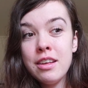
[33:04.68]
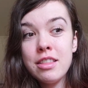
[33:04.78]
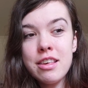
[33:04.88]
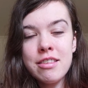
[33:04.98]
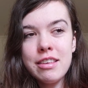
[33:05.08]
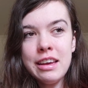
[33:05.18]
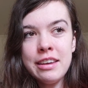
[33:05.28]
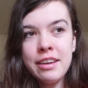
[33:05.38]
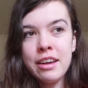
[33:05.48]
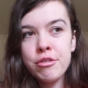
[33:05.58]
just
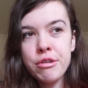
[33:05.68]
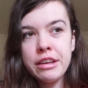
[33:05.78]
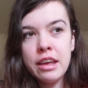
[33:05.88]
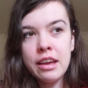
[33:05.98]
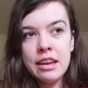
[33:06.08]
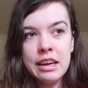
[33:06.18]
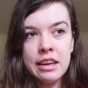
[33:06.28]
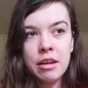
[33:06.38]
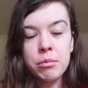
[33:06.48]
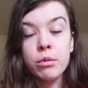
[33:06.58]
eating and drinking and
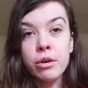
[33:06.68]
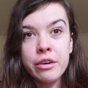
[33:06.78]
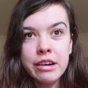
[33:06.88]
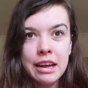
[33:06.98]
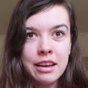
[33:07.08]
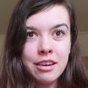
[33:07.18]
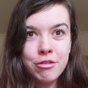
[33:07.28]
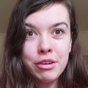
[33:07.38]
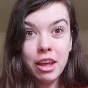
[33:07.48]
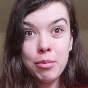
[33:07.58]
eating more and
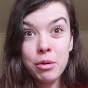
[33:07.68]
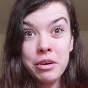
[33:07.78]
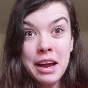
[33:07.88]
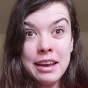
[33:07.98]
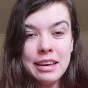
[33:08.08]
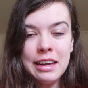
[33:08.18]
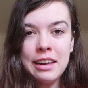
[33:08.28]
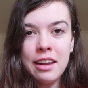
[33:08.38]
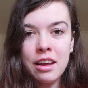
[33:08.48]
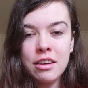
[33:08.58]
drinking more and
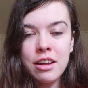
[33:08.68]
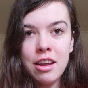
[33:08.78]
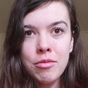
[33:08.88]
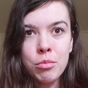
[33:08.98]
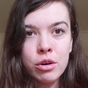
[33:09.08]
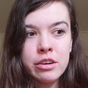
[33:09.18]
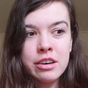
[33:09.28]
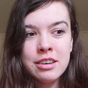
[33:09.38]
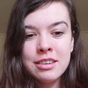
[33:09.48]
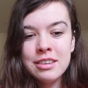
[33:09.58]
eating a ton more.
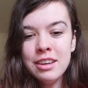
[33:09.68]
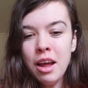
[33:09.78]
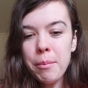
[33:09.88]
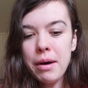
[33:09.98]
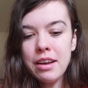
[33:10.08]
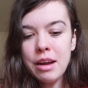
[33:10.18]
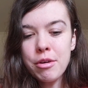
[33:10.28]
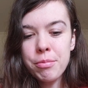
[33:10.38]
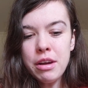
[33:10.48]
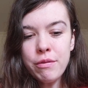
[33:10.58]
But it
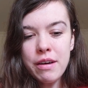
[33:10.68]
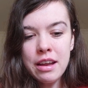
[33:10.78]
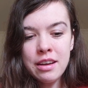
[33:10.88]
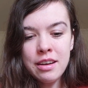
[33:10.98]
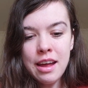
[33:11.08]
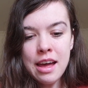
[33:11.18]
was pretty fun.